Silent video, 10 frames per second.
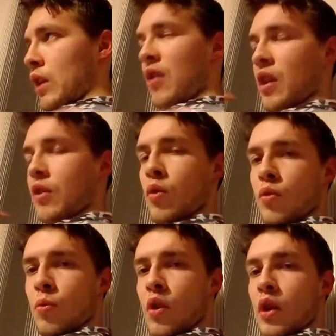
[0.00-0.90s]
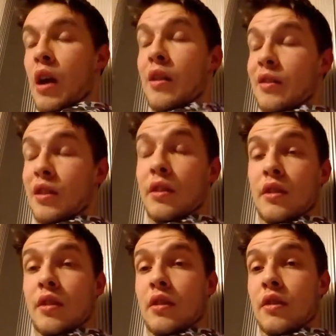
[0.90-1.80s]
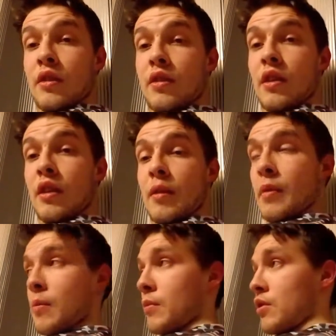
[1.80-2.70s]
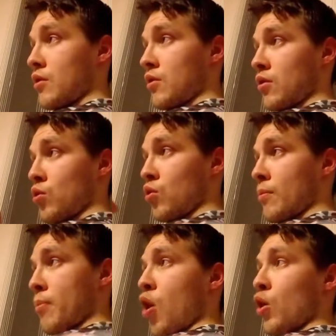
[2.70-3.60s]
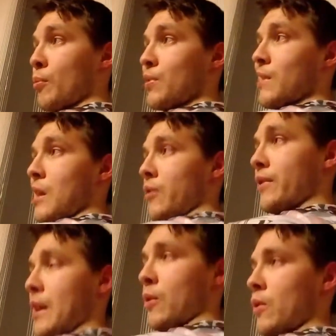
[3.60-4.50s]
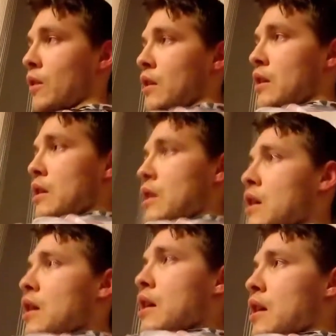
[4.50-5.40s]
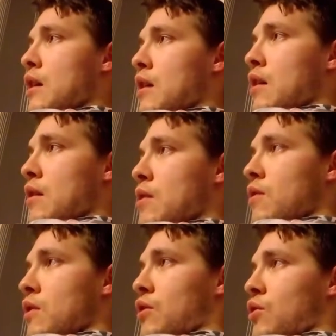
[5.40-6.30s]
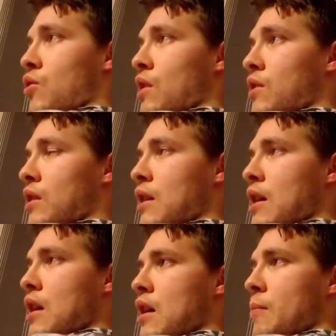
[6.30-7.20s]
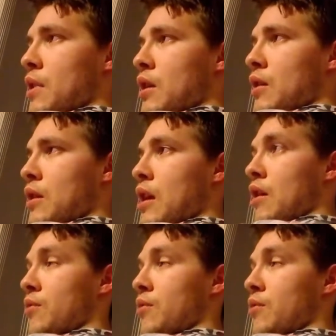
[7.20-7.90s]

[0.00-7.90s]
ready to go to work, and I seen this thing about Mr. Logan Paul himself. Now, this is crazy. I mean,